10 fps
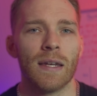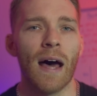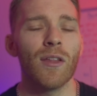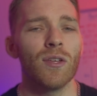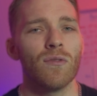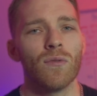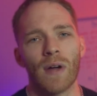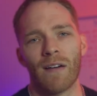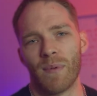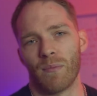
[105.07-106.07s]
Now that you
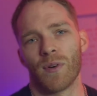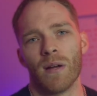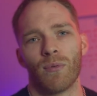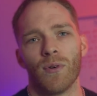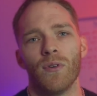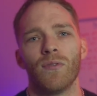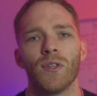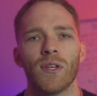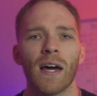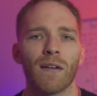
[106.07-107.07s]
have been
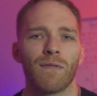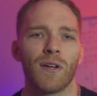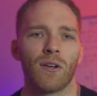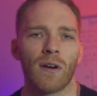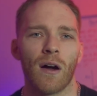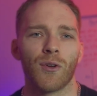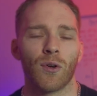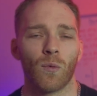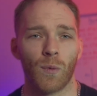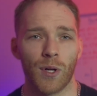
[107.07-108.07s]
pre-approved, you gotta figure out
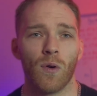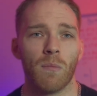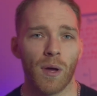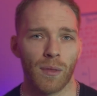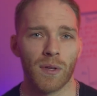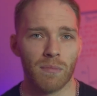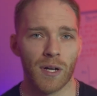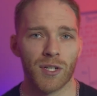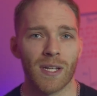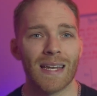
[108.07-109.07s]
your real monthly
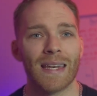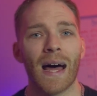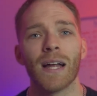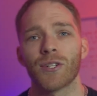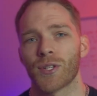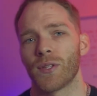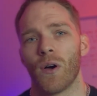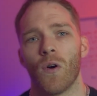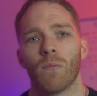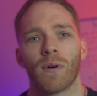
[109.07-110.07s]
budget, not just the
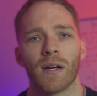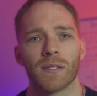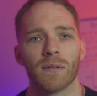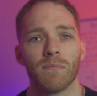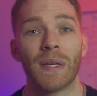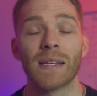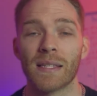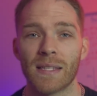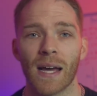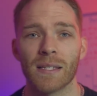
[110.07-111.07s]
home price. Because
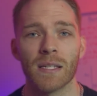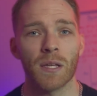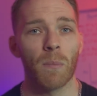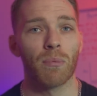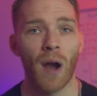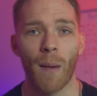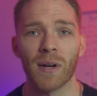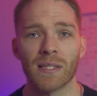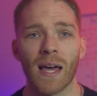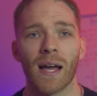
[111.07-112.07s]
in Texas,
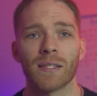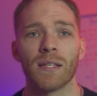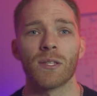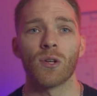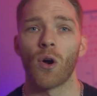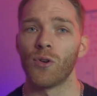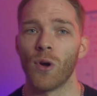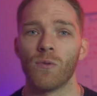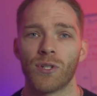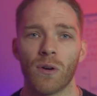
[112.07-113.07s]
property taxes are
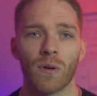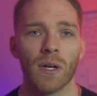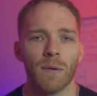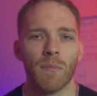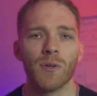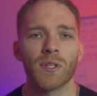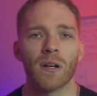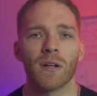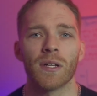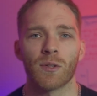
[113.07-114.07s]
no joke. Most
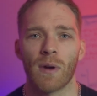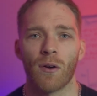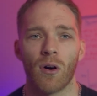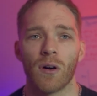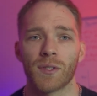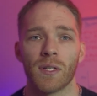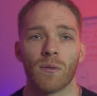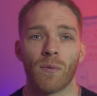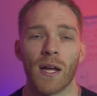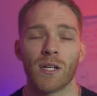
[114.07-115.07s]
areas around Austin
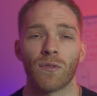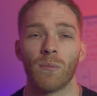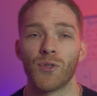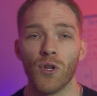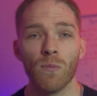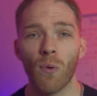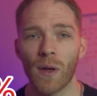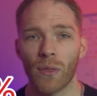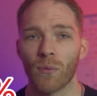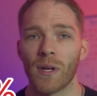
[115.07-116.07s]
range from
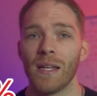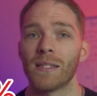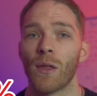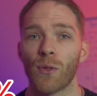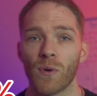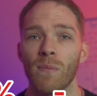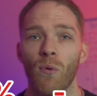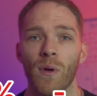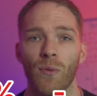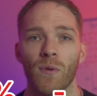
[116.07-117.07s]
2.3 to
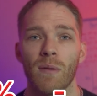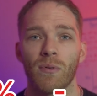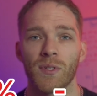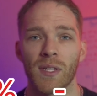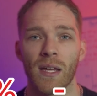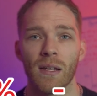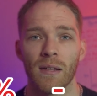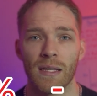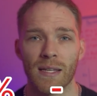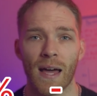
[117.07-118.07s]
3.3%
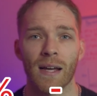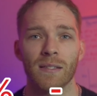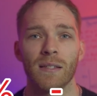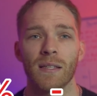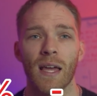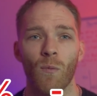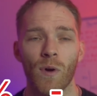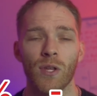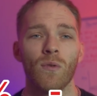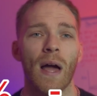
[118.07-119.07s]
in taxes, and
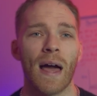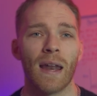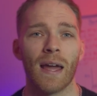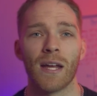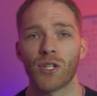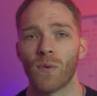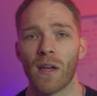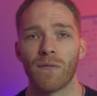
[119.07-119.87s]
when you add HOA